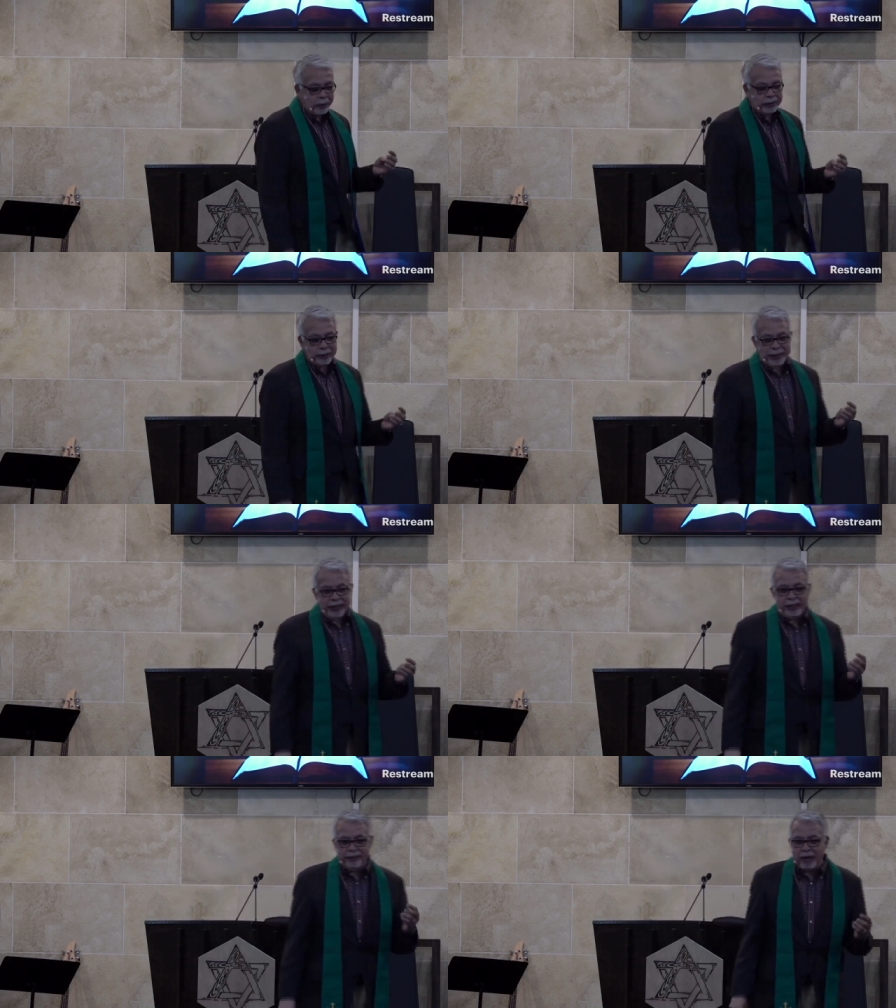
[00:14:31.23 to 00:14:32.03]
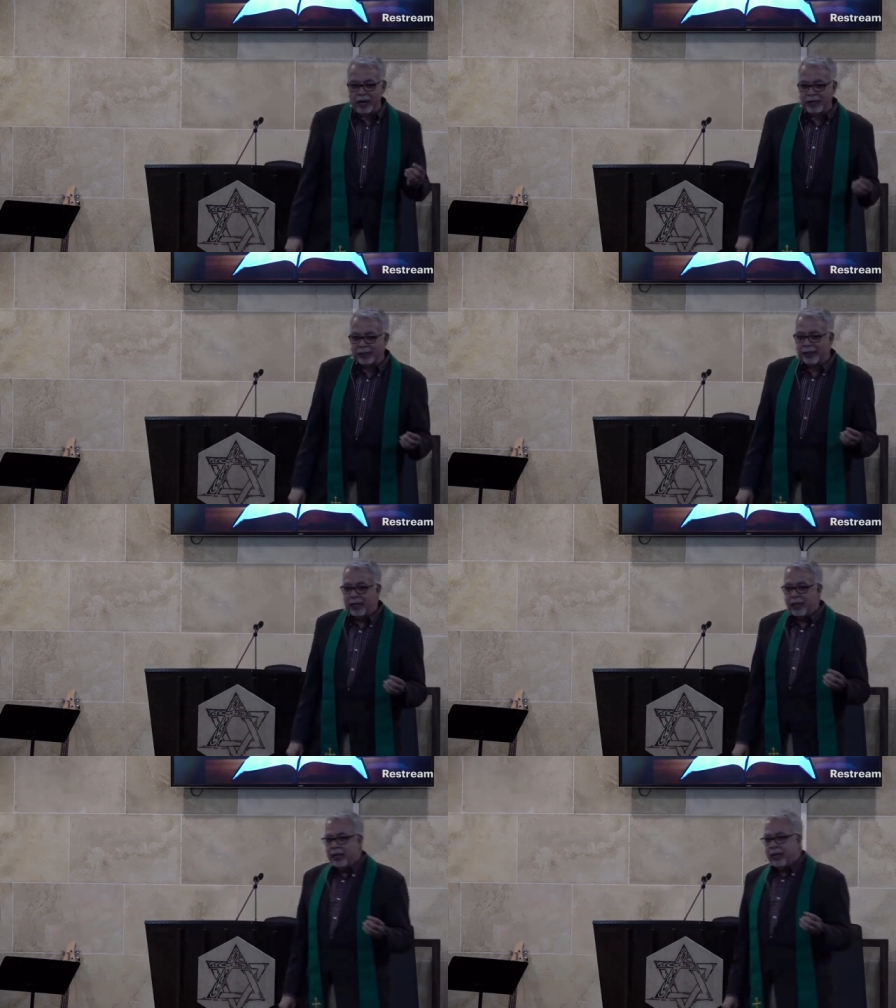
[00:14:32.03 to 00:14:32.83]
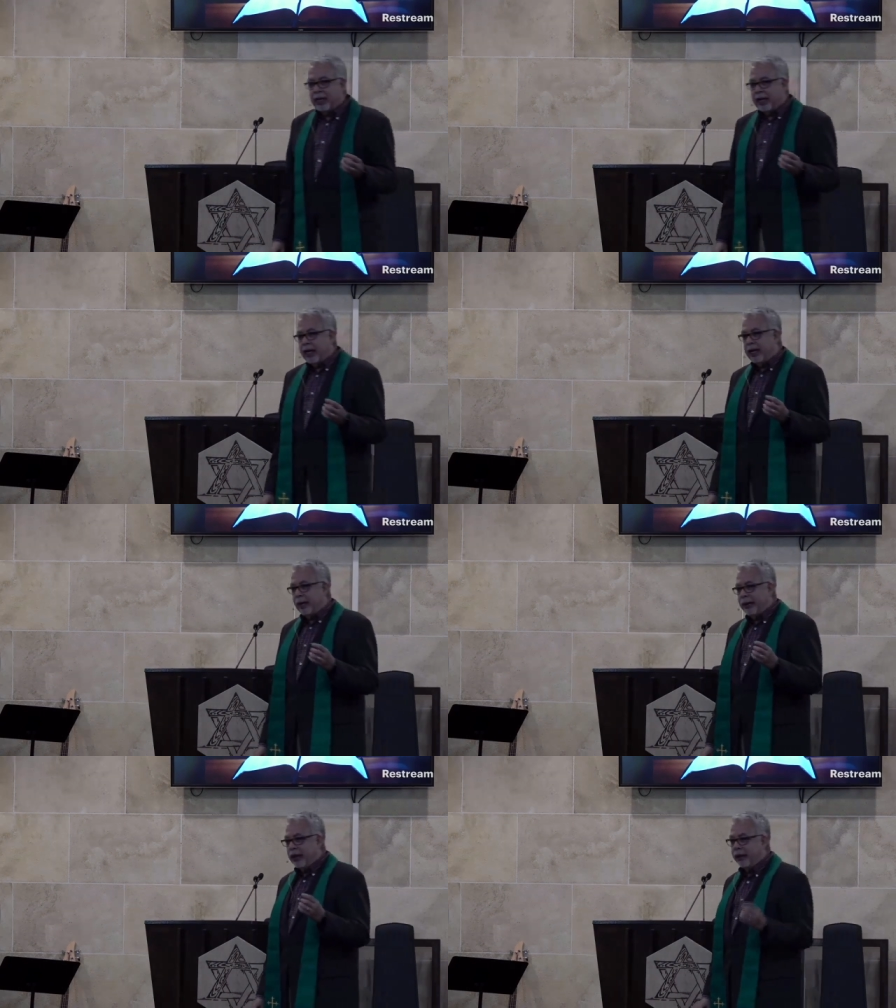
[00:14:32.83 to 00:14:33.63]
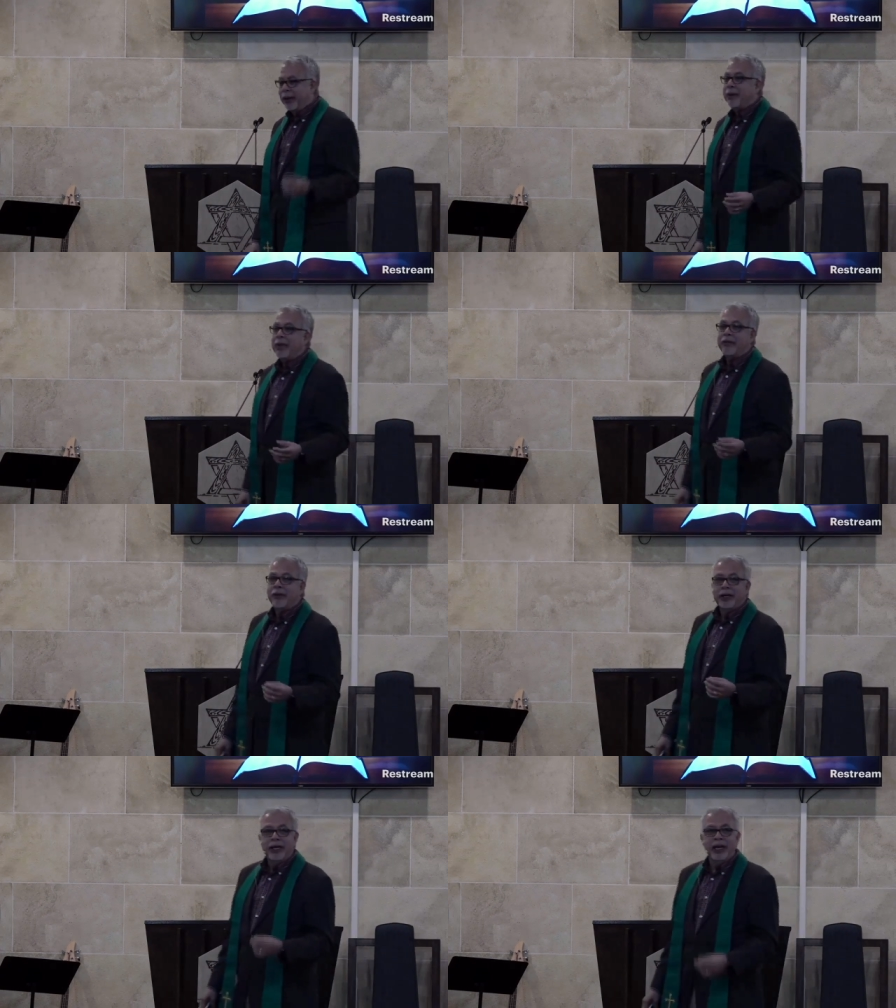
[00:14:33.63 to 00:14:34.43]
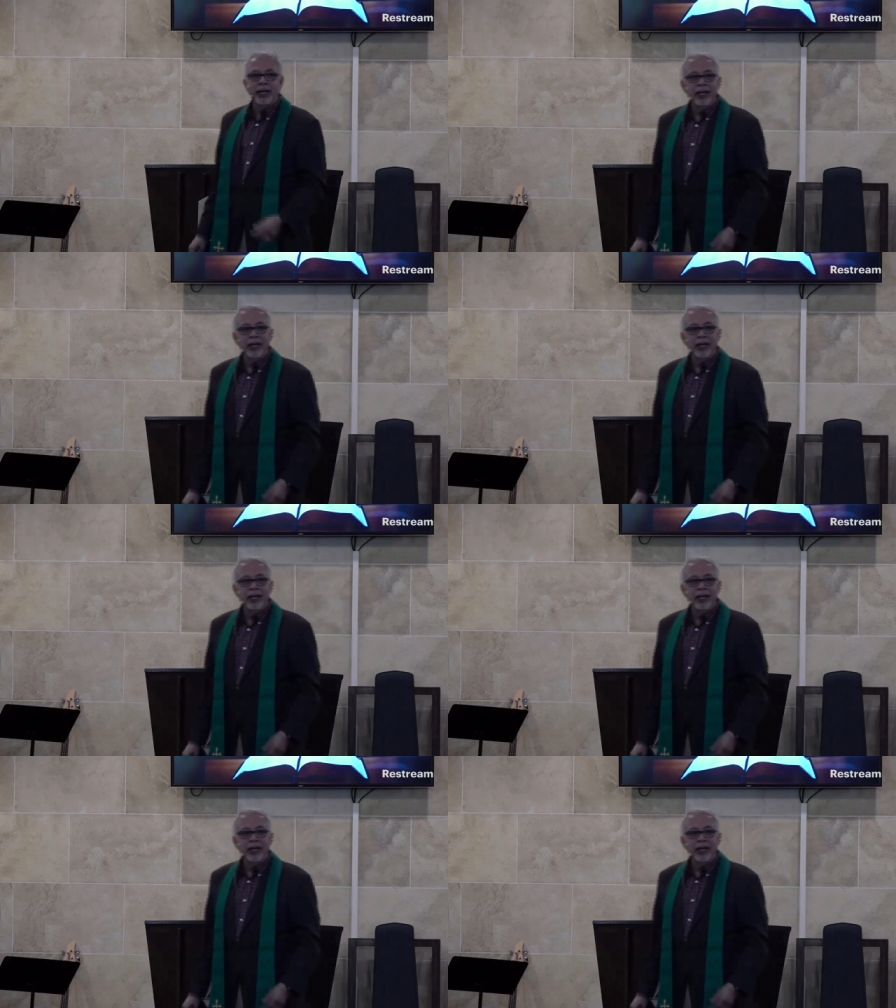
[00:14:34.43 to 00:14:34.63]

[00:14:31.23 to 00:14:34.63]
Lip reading: is the beginning of knowledge. And we talk about, I'm not afraid of God.